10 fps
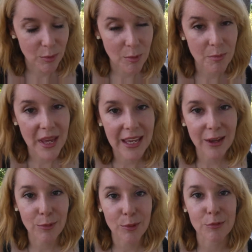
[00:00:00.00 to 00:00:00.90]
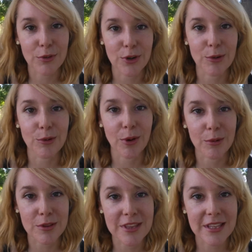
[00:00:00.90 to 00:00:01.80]
we're making room for new
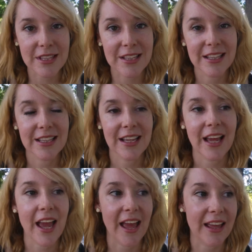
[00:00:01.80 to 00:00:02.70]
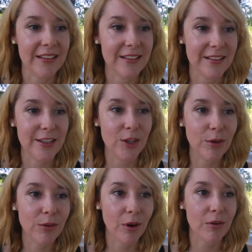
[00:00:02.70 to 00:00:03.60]
growth. And the new
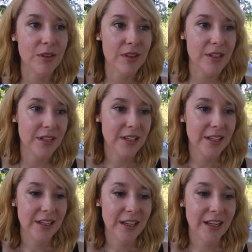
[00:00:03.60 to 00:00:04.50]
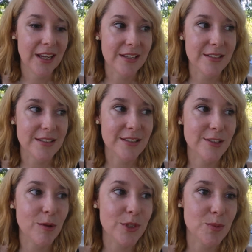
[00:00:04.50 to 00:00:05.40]
growth is
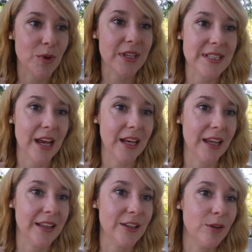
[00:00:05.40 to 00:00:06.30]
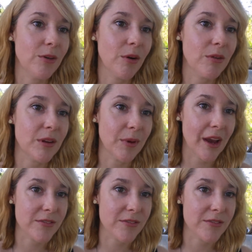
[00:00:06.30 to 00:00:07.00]
so much more exciting, and the new growth that we